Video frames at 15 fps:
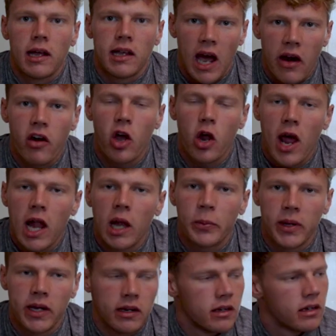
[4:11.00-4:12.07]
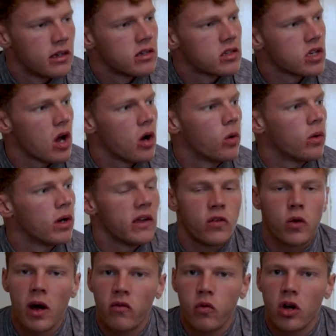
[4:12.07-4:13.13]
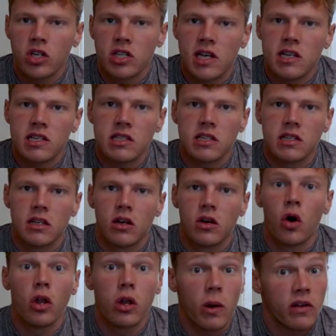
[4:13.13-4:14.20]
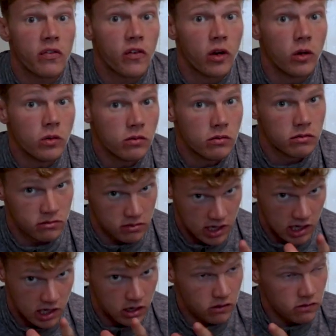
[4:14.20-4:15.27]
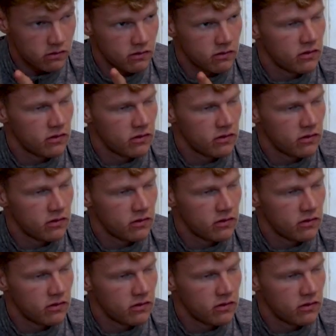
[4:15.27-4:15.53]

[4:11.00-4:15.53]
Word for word: carry on helping. So, if you have watched this all the way through, thank you.